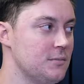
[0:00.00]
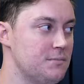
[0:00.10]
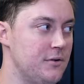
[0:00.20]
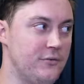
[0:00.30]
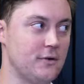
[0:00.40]
Look,
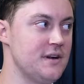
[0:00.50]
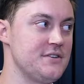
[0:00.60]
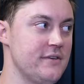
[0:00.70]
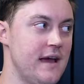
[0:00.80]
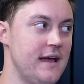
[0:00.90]
before I
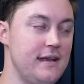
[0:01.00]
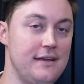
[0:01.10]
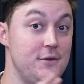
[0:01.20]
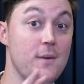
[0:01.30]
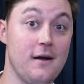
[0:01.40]
do that,
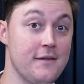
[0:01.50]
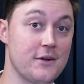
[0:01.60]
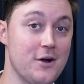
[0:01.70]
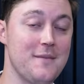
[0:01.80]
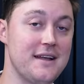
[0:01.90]
if you are in the
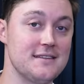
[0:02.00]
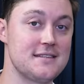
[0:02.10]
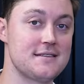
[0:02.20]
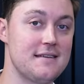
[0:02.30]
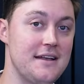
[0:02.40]

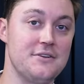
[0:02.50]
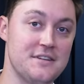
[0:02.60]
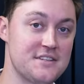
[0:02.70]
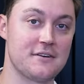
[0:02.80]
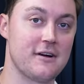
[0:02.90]
comments and you
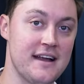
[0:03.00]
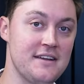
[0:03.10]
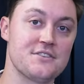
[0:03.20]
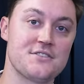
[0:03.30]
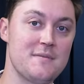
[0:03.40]
disagree,
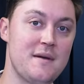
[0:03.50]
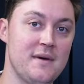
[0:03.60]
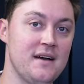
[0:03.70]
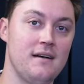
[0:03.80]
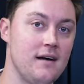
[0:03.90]
just
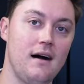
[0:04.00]
remember,